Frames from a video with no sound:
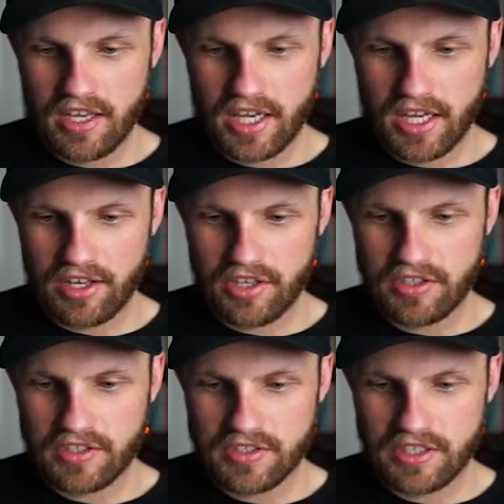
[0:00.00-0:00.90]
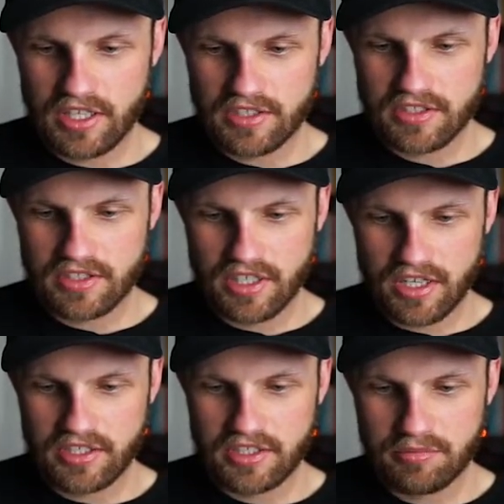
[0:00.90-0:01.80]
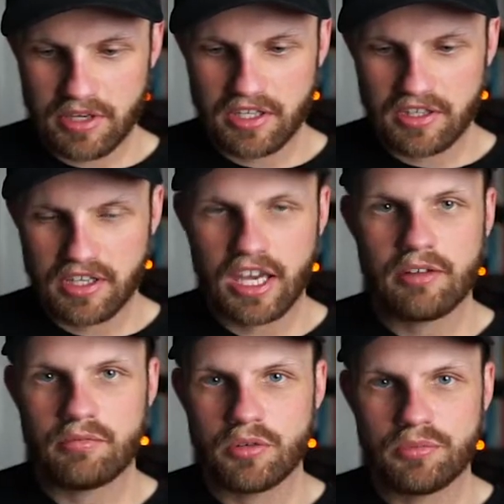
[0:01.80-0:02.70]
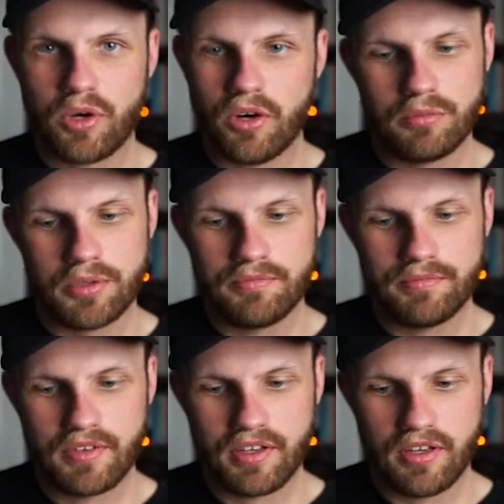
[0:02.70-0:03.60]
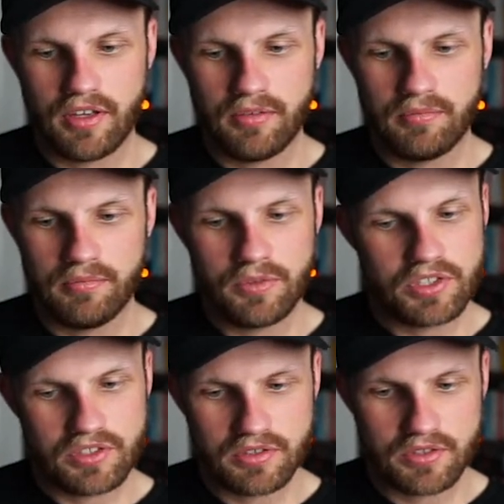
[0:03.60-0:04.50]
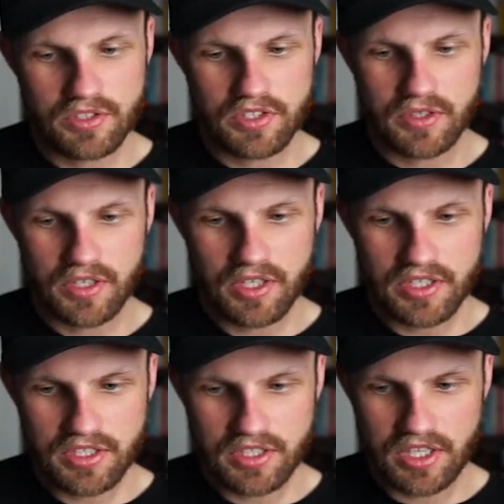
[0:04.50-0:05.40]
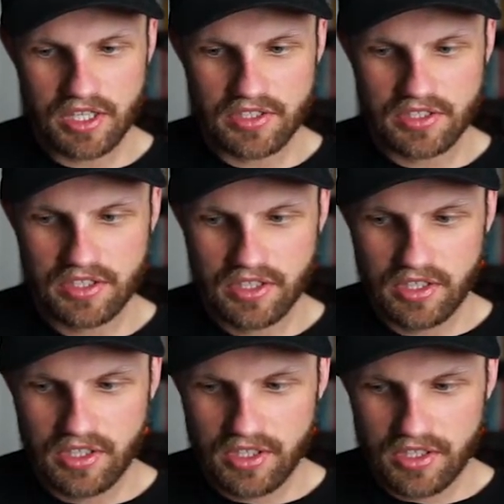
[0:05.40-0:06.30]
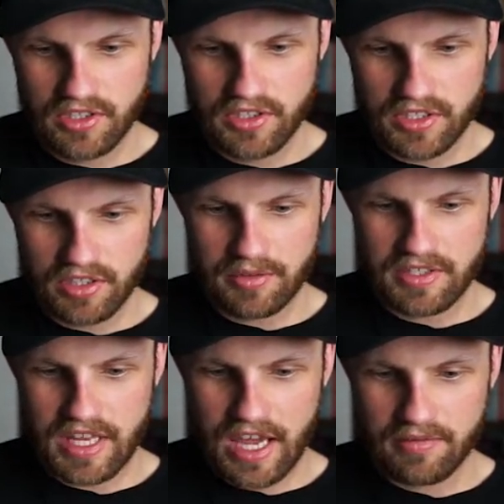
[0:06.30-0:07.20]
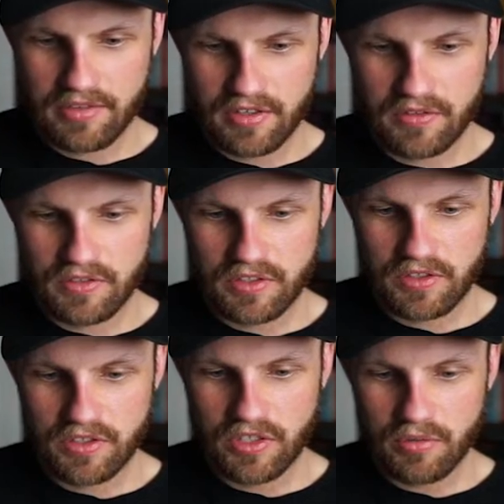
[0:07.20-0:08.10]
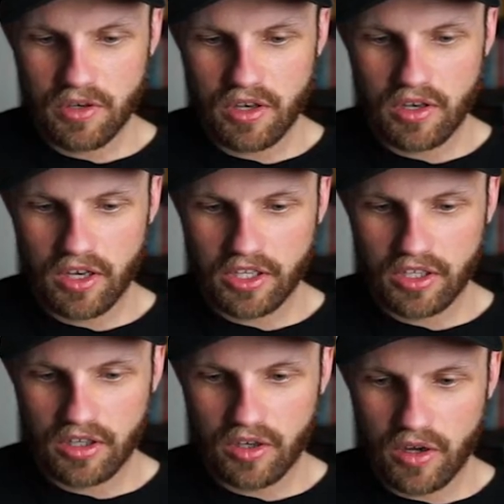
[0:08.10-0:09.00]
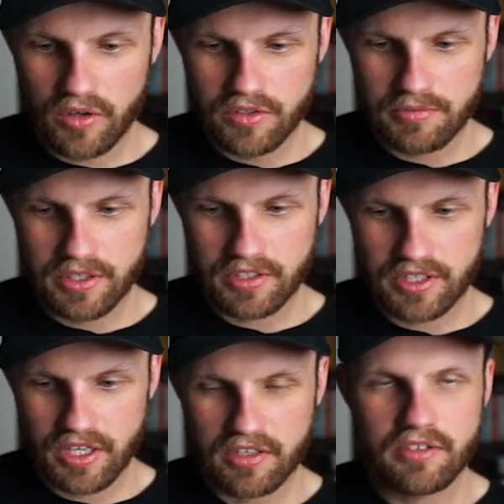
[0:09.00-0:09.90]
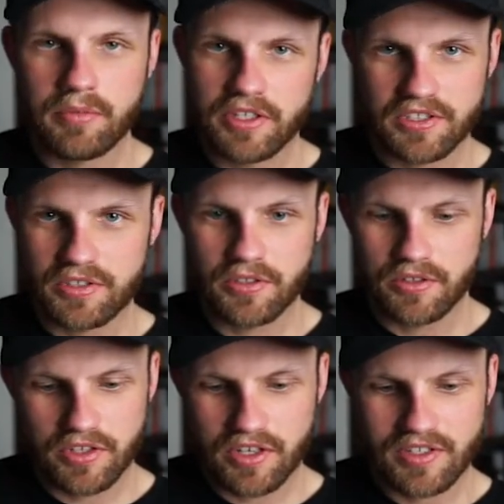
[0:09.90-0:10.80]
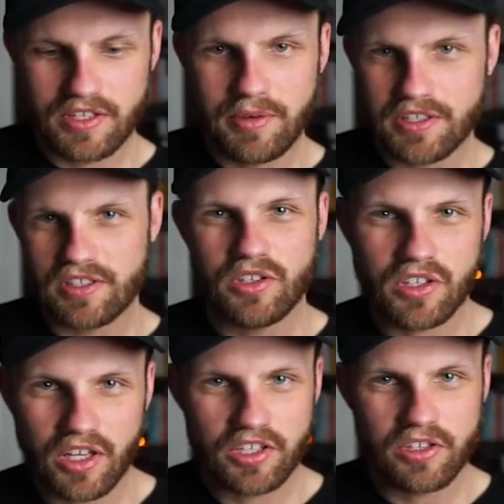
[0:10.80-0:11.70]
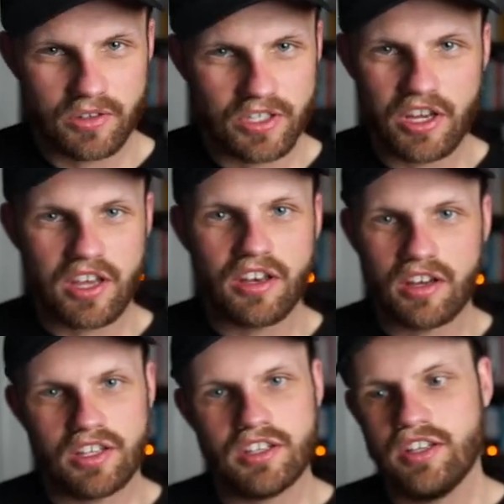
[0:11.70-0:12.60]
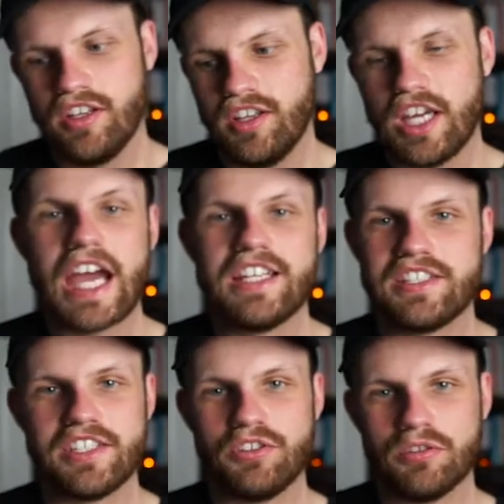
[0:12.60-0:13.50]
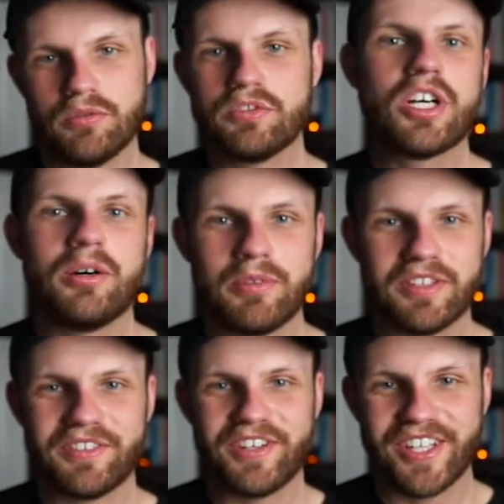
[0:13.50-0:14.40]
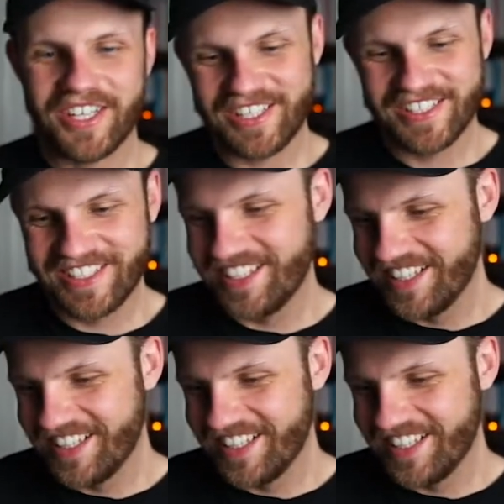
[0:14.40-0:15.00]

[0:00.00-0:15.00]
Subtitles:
And you can see that's starting to make the camera pop, which is quite nice, and it adds just a little bit of depth. So you don't want like loads, because again, makes it too contrasty, makes it look like you're a year 9 editing your Tumblr photos.